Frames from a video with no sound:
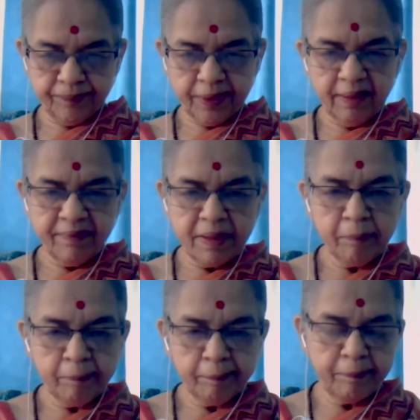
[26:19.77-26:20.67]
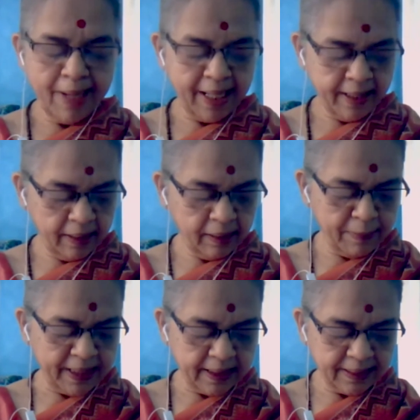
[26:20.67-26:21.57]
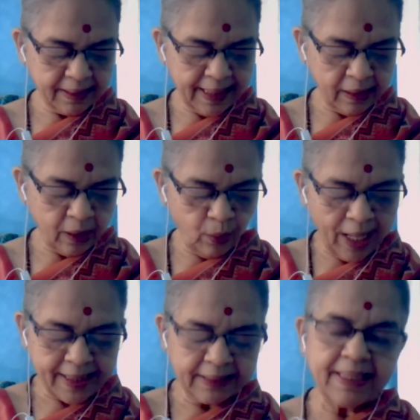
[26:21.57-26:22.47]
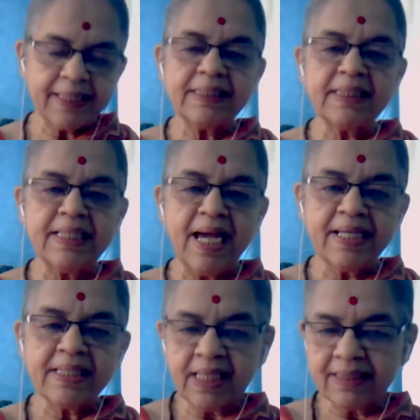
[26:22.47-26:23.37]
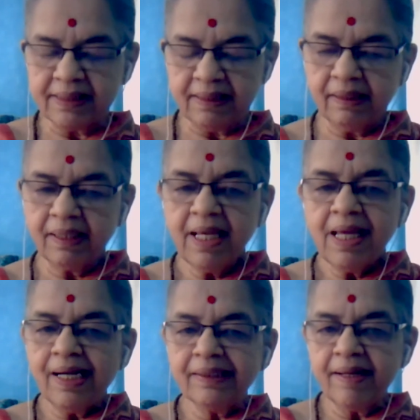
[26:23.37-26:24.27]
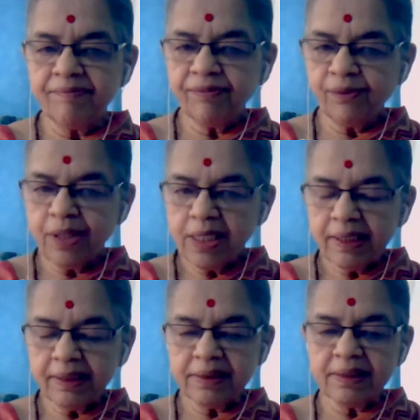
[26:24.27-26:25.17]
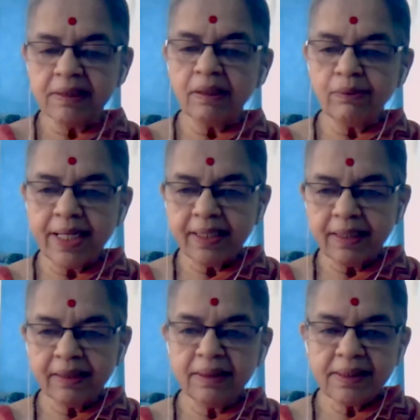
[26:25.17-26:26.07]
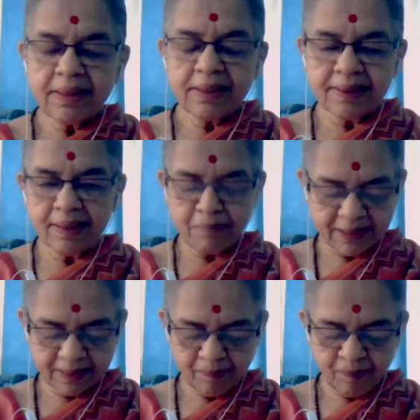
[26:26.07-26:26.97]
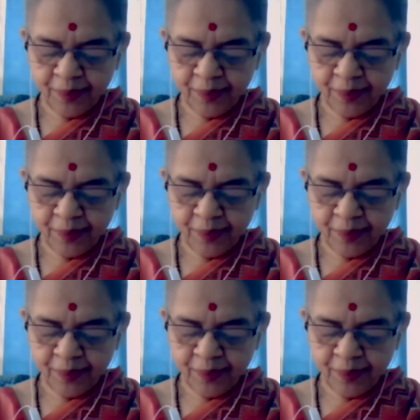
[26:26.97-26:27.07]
given by a commentator that Lokayata is Nyaya Shastra and therefore it is included in the syllabus.